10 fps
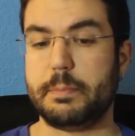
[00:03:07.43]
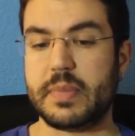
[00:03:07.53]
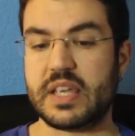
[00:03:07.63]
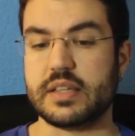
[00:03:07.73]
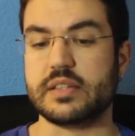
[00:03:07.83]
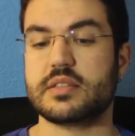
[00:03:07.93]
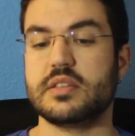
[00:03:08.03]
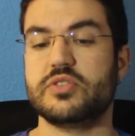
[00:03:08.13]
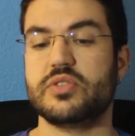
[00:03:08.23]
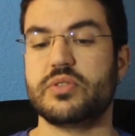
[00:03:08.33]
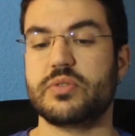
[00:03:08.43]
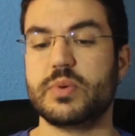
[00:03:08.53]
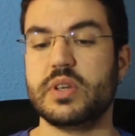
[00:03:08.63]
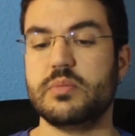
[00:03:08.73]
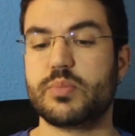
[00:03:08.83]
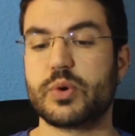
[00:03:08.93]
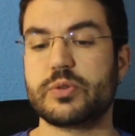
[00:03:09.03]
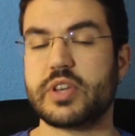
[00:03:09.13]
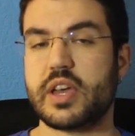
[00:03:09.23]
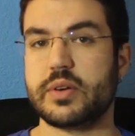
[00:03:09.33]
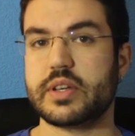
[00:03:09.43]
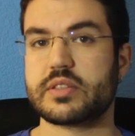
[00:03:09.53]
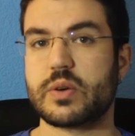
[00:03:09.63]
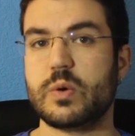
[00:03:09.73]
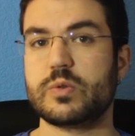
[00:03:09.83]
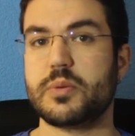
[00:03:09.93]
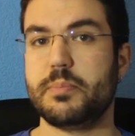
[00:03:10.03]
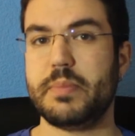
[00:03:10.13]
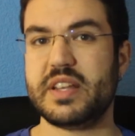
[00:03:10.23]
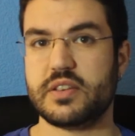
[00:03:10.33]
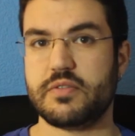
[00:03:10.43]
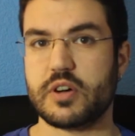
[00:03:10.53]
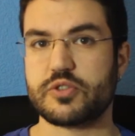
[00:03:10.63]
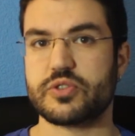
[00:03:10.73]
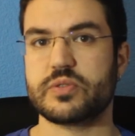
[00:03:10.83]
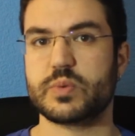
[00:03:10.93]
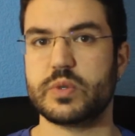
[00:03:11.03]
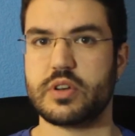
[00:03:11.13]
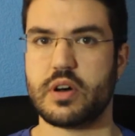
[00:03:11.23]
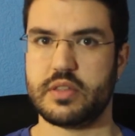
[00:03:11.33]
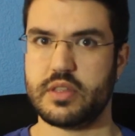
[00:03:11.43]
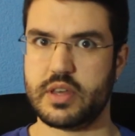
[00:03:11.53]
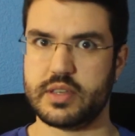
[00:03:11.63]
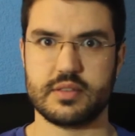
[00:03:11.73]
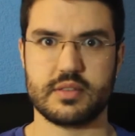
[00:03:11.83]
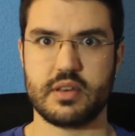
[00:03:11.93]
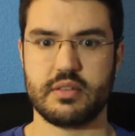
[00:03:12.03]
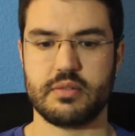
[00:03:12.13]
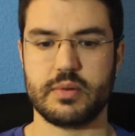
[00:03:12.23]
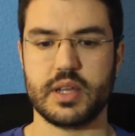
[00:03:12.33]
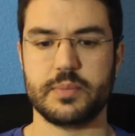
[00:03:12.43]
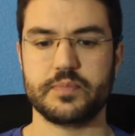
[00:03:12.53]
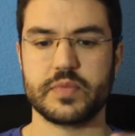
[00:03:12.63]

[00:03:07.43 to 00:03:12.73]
meanings into three broad areas called metafunctions, which are these three.